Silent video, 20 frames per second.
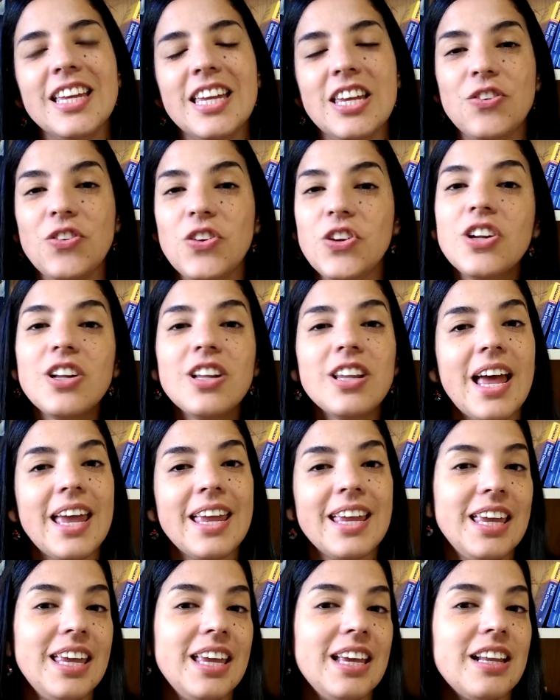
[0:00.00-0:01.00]
If you don't
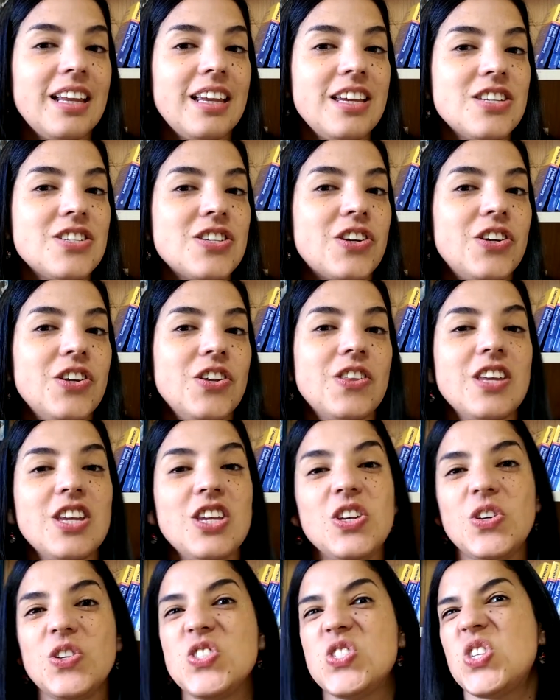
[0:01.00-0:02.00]
like English or you
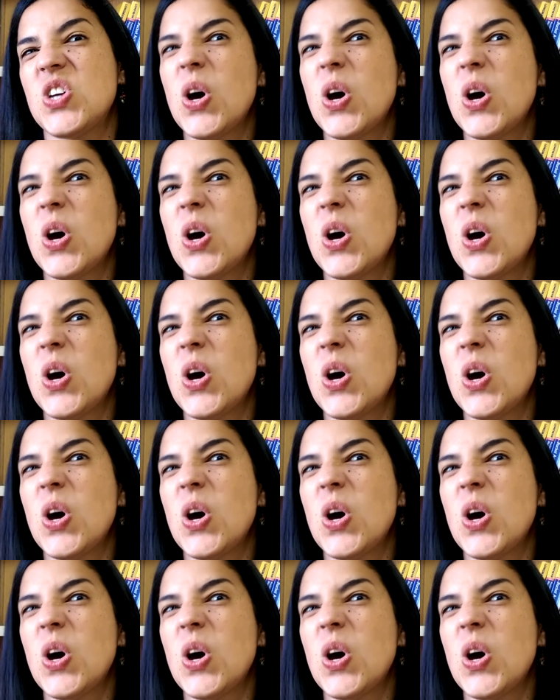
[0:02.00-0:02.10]
think you